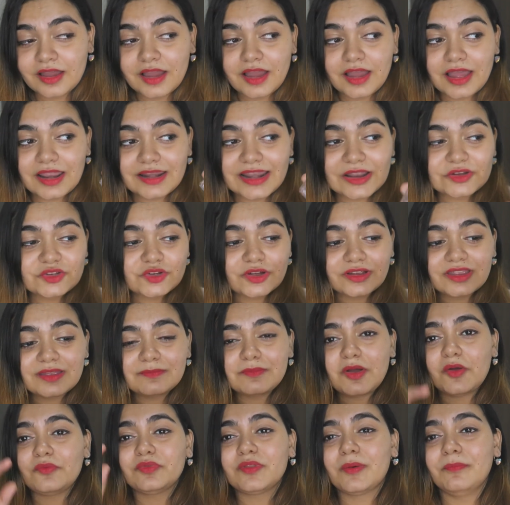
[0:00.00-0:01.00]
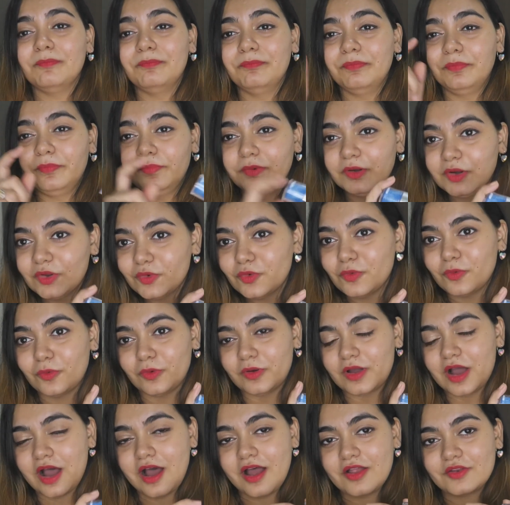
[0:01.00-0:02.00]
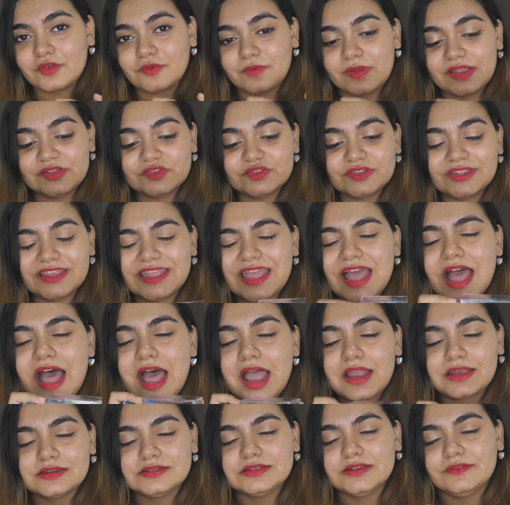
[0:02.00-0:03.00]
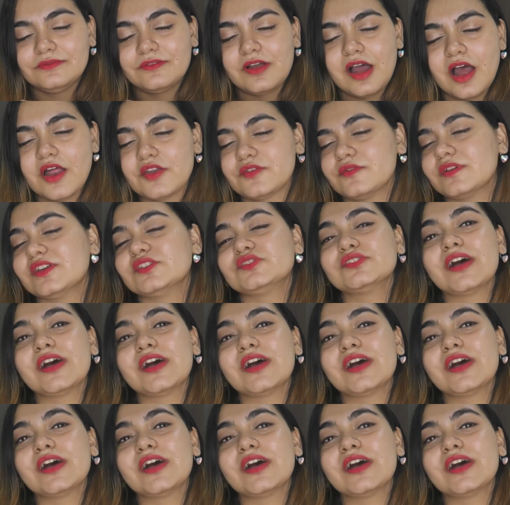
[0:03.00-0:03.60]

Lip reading: Now, talking about the blue cartridge, the active cartridge,